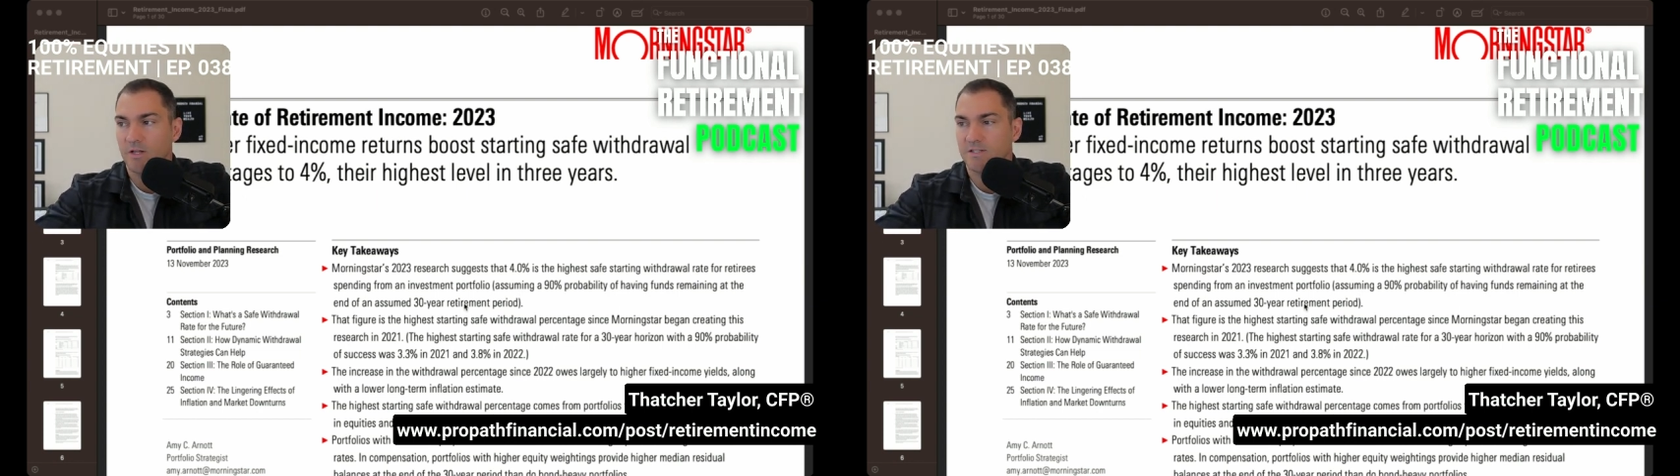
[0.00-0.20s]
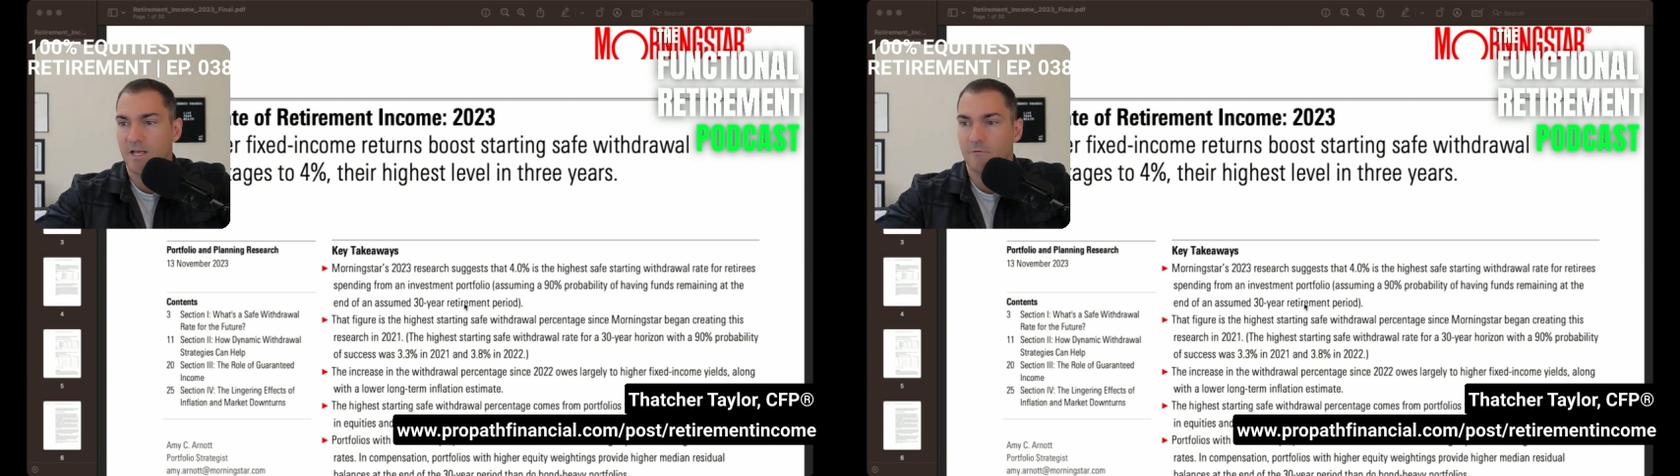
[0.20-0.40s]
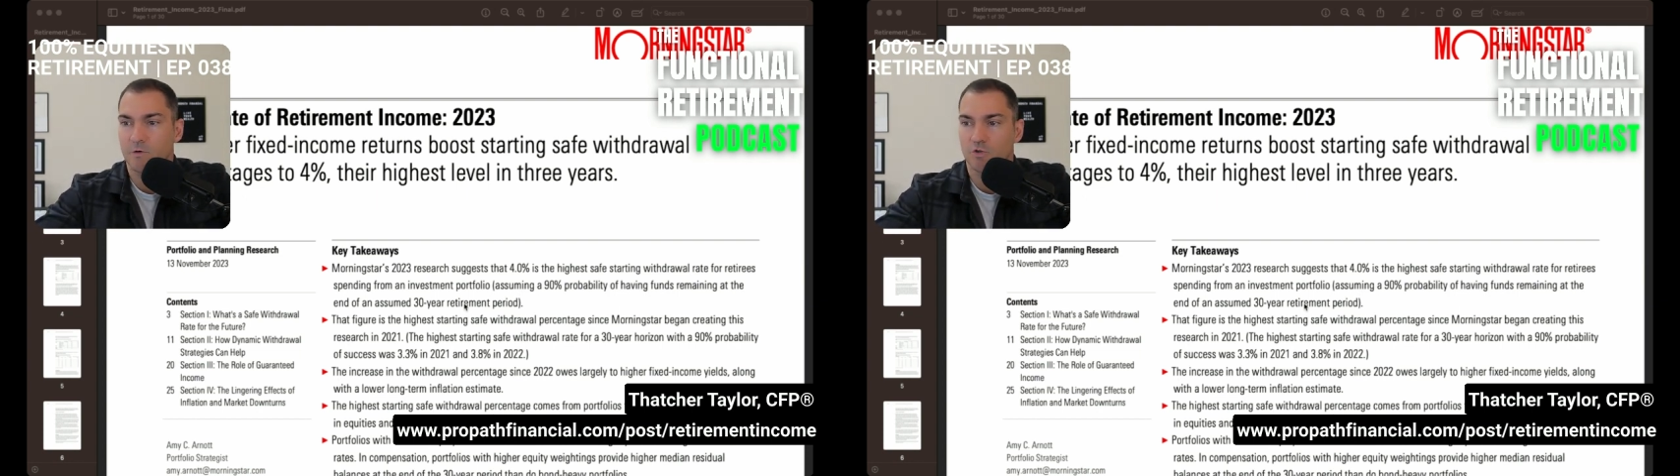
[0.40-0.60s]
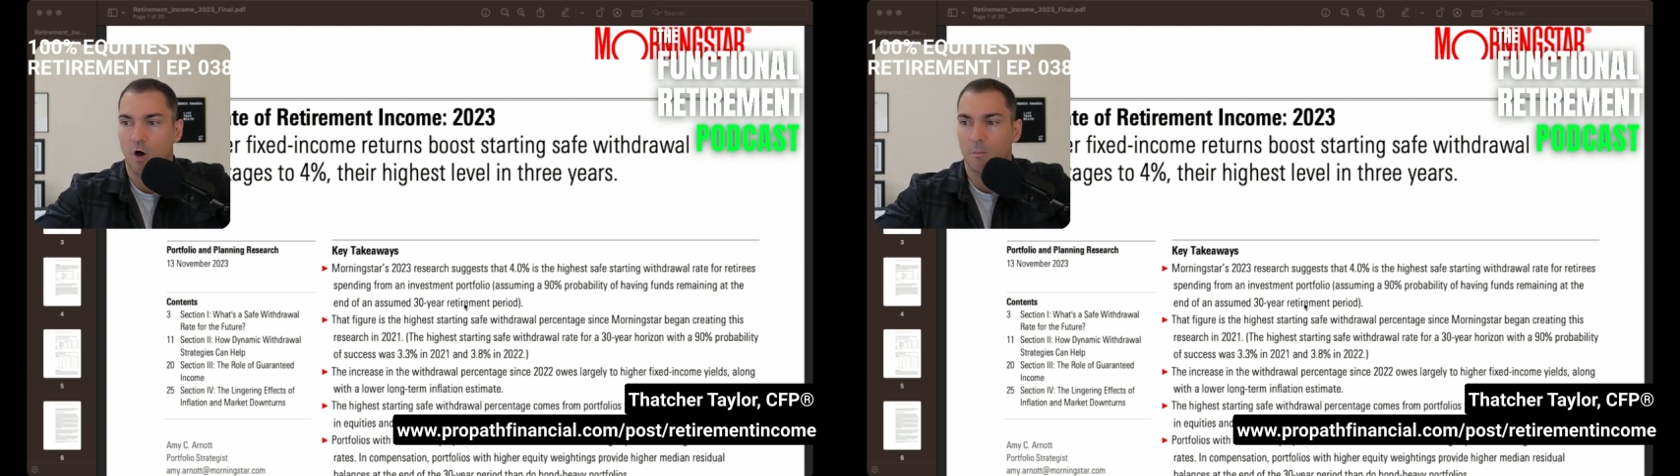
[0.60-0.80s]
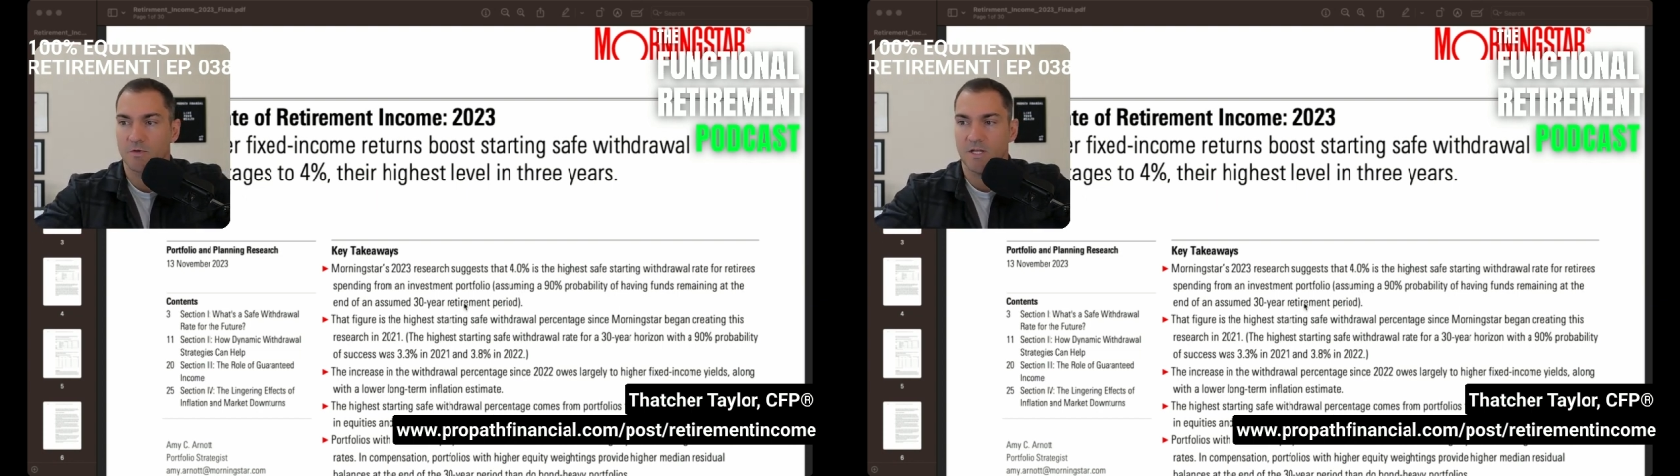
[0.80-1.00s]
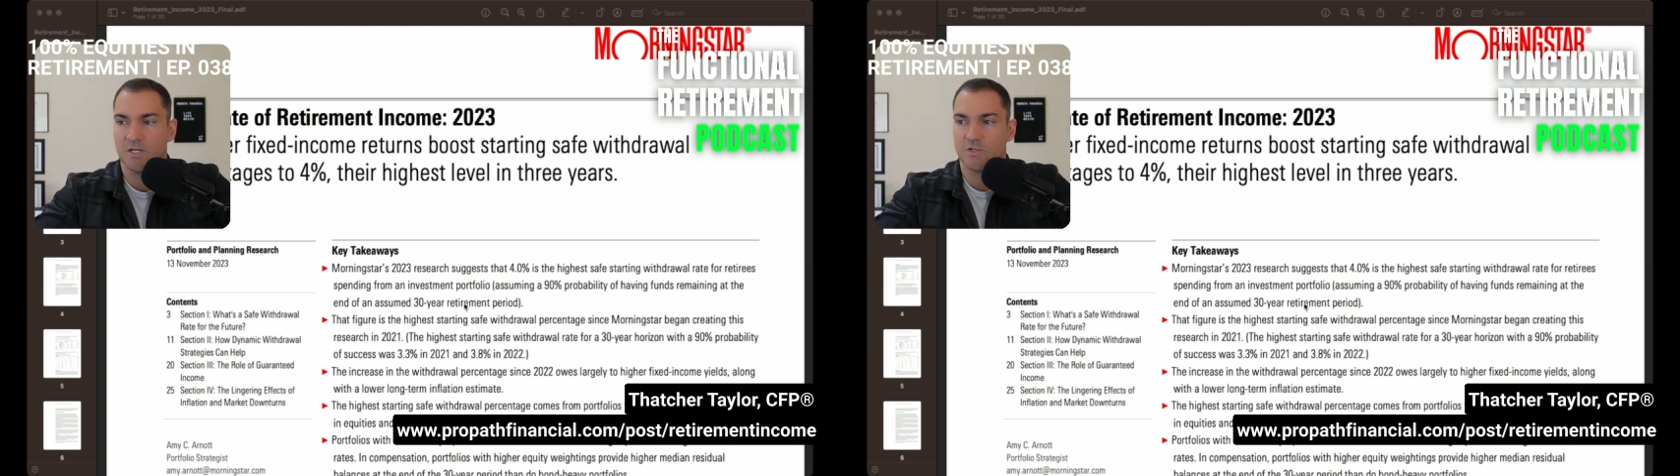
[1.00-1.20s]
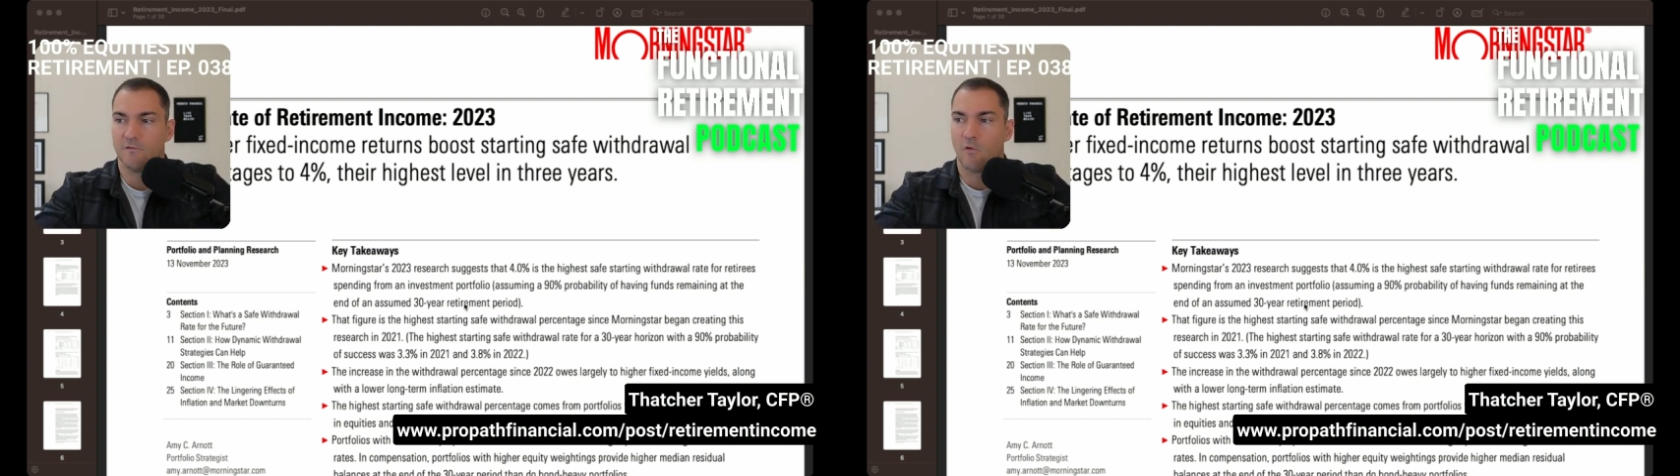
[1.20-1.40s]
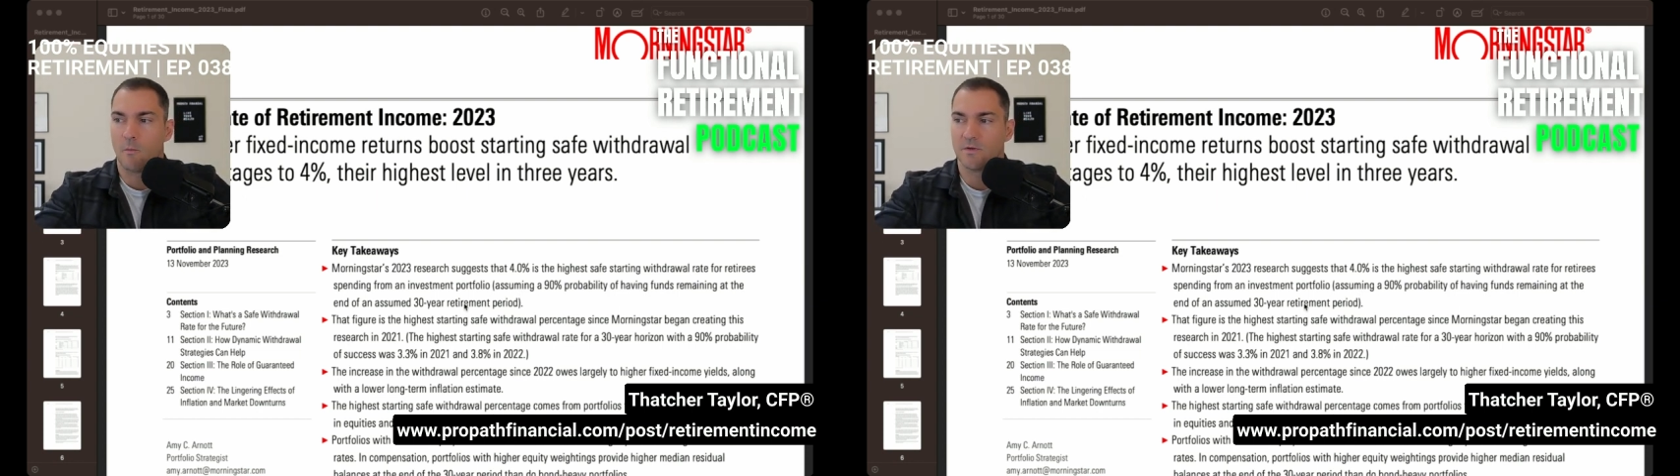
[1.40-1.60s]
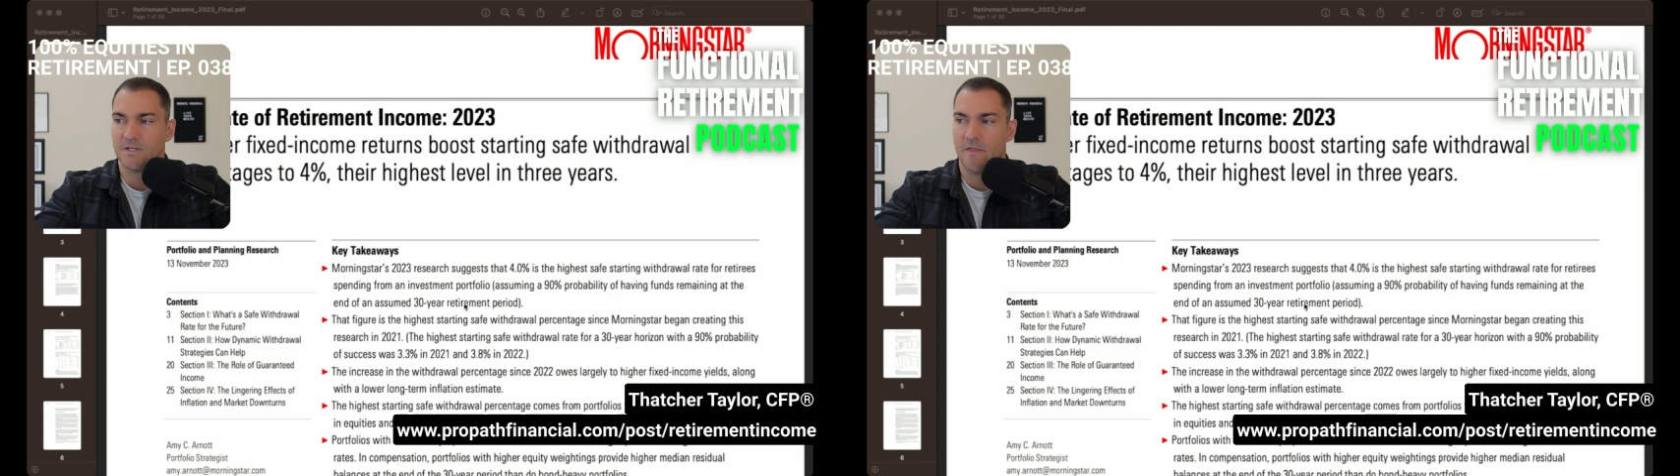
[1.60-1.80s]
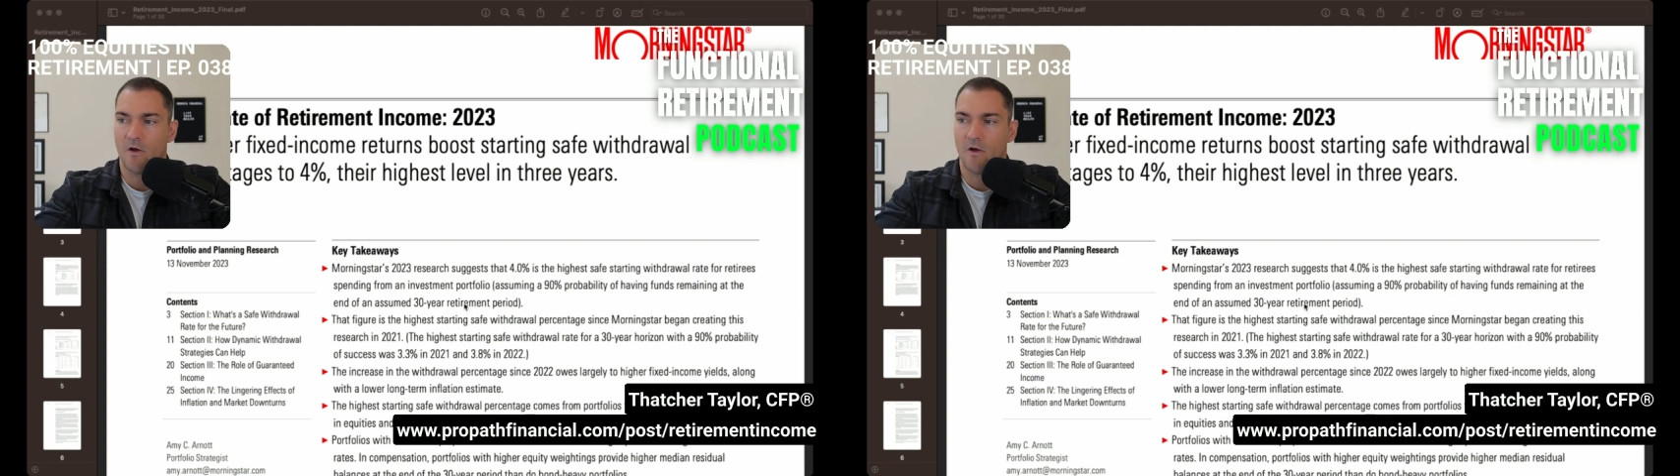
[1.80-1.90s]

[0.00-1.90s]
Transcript: safe withdrawal percentage to 4%,